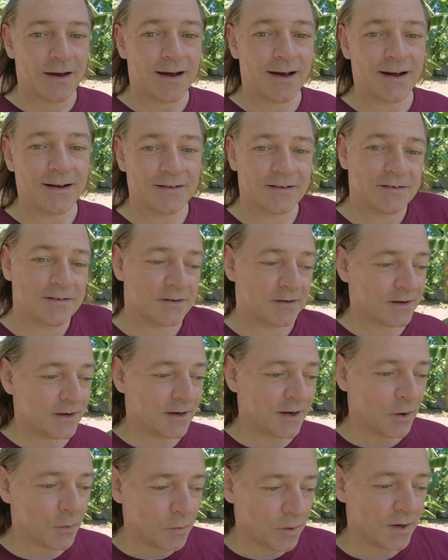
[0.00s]
And,
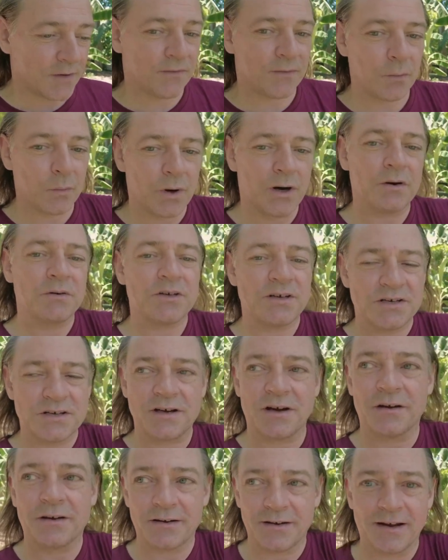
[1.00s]
you know, if the world is
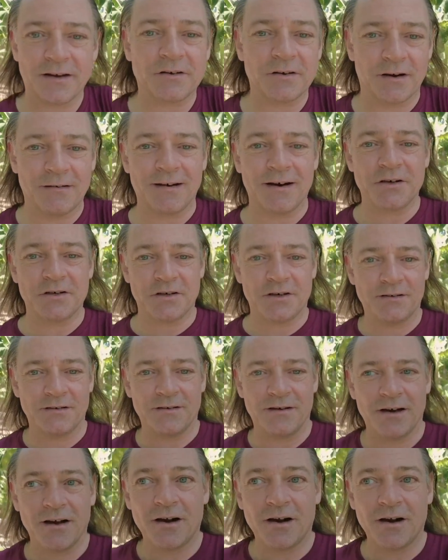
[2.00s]
going in that direction